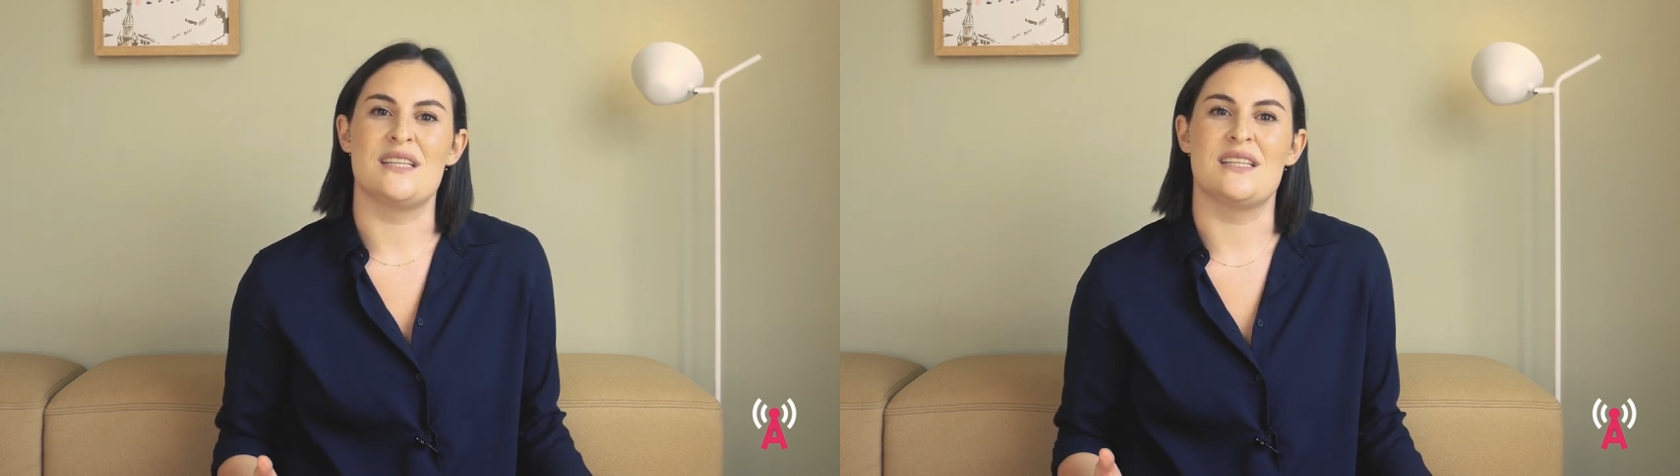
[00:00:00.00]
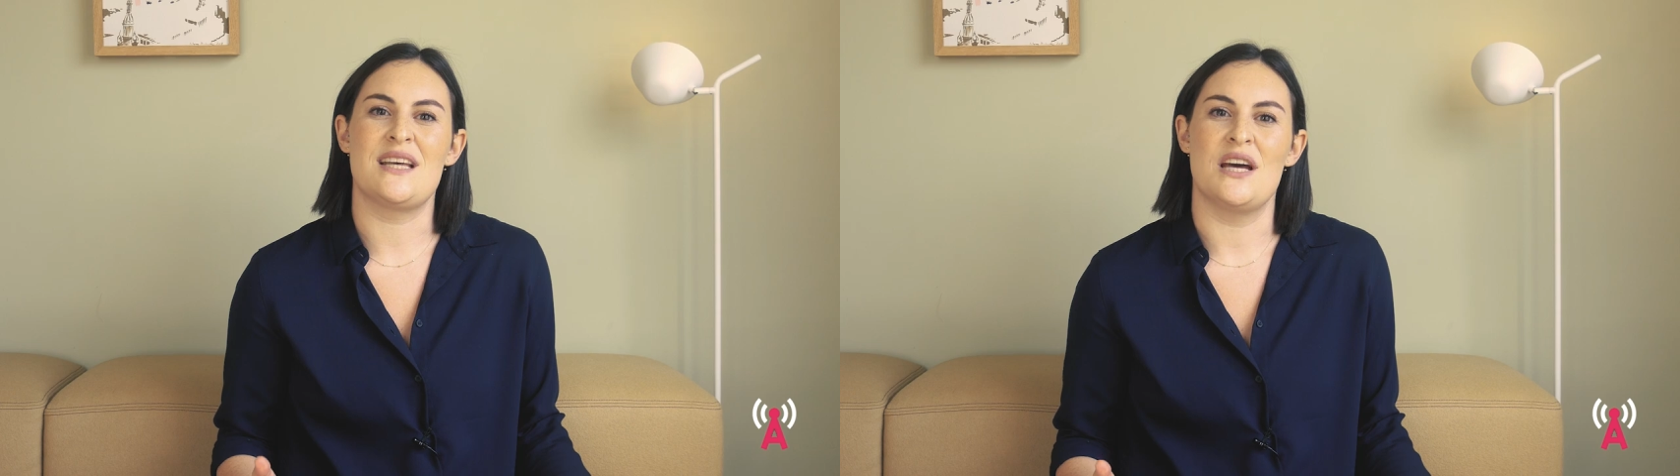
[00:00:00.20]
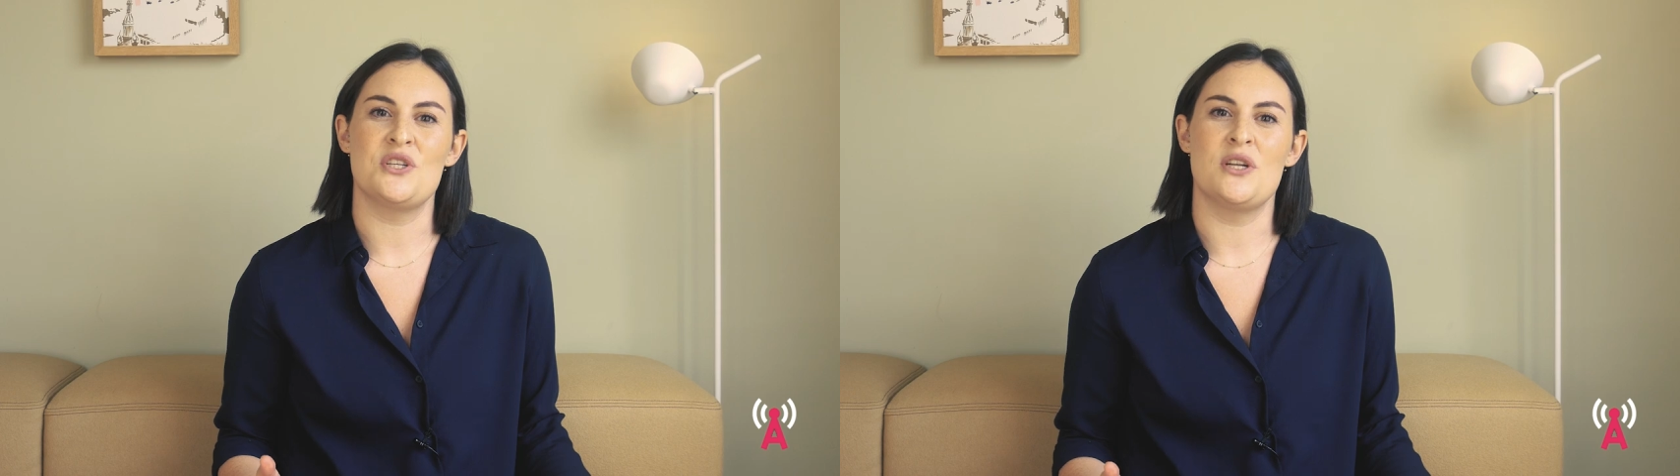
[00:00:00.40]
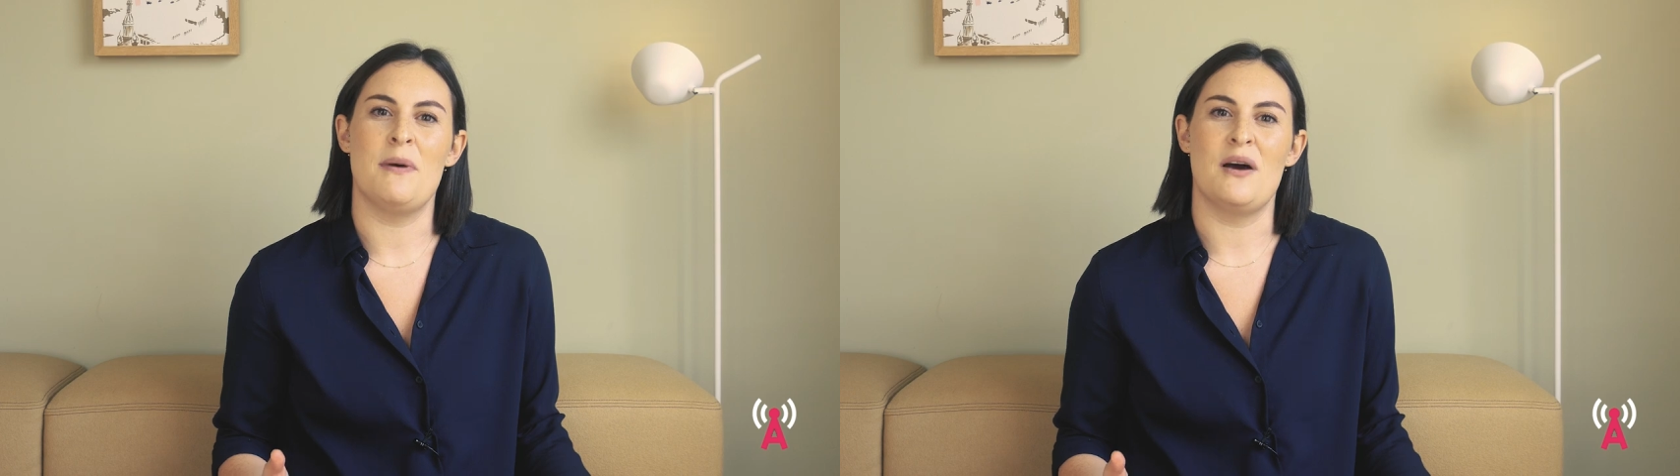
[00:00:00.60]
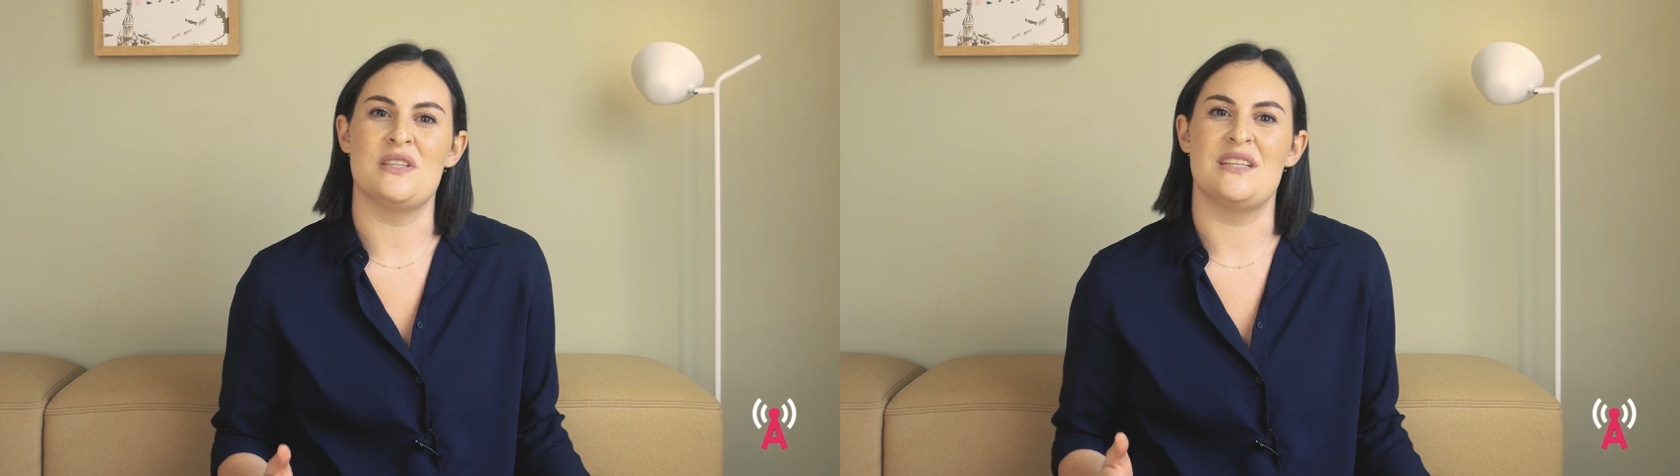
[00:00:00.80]
the discussion
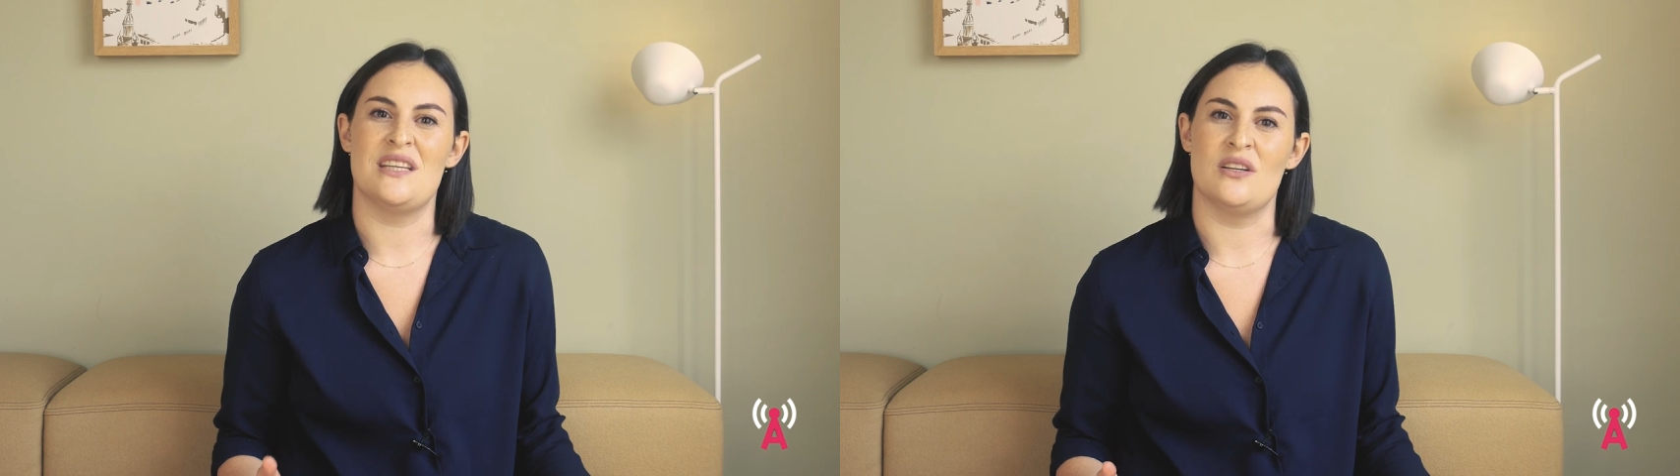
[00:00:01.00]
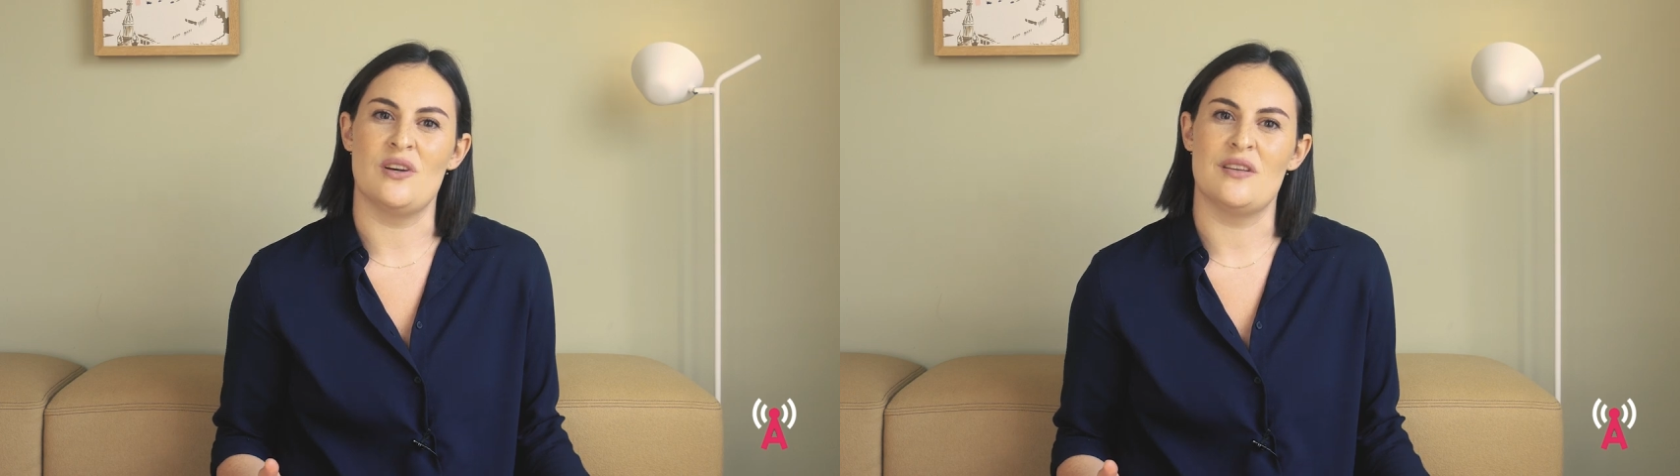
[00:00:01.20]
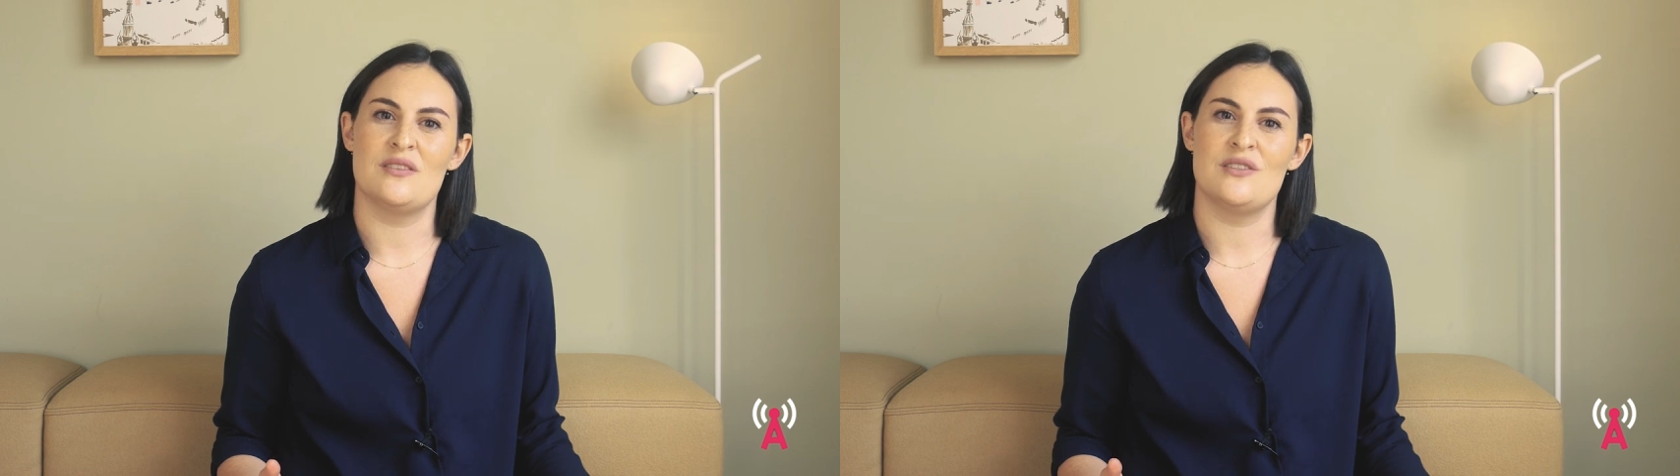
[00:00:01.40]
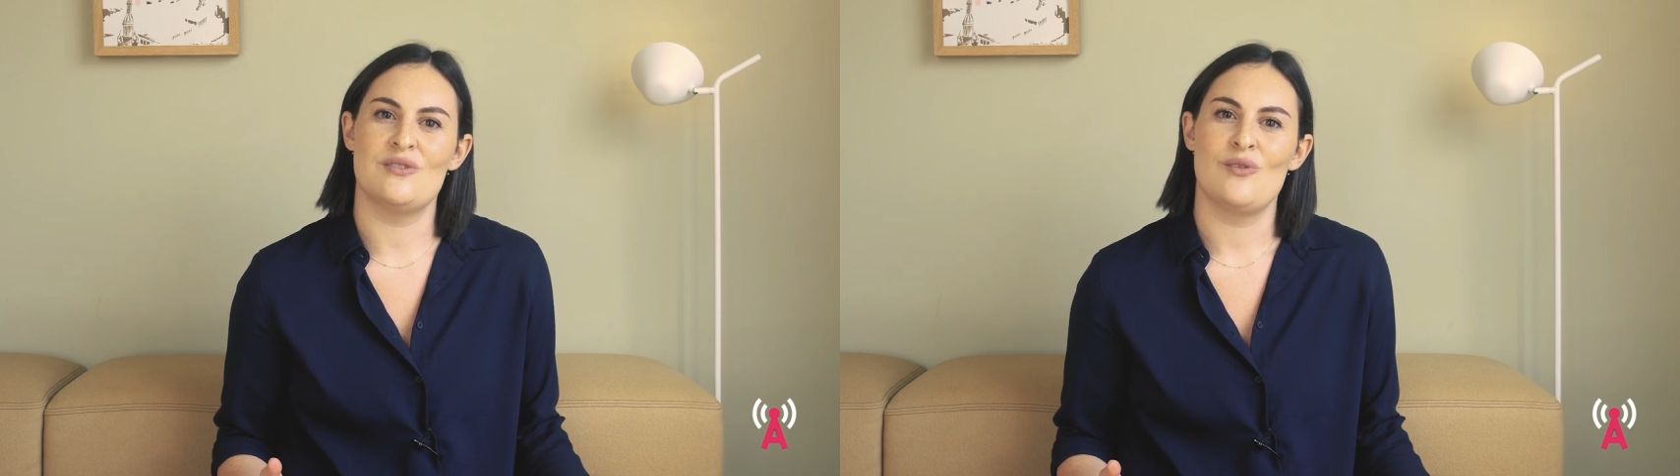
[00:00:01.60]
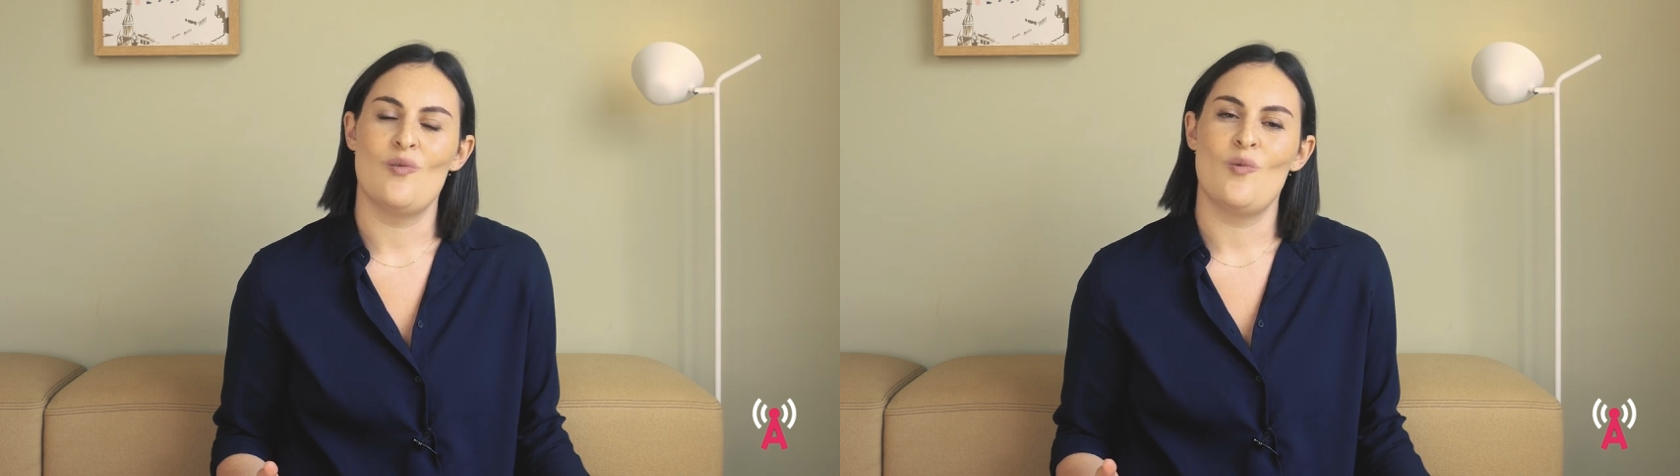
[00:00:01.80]
about adherence.